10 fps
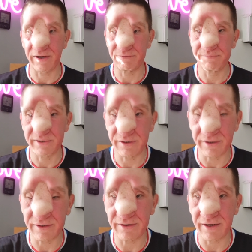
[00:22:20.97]
for
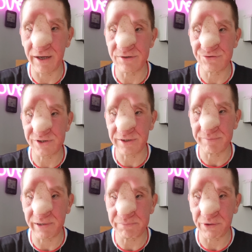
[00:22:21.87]
everybody that has
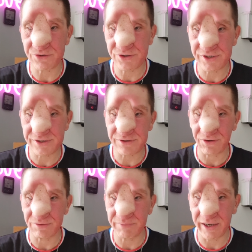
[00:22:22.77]
recently made purchases
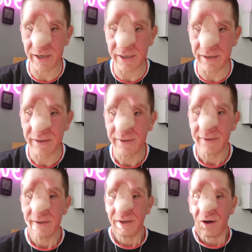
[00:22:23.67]
on my
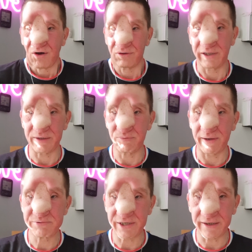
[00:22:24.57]
online
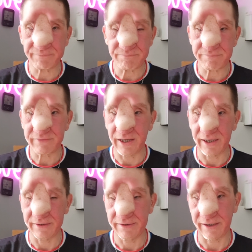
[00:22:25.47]
website.
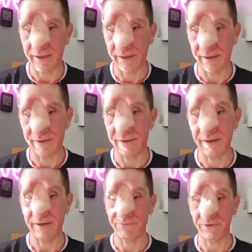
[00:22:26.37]
And
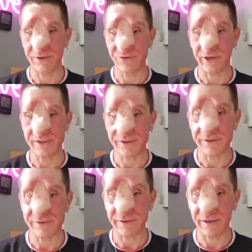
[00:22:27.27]
yeah, if you're
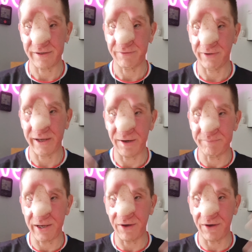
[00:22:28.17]
interested and you want to help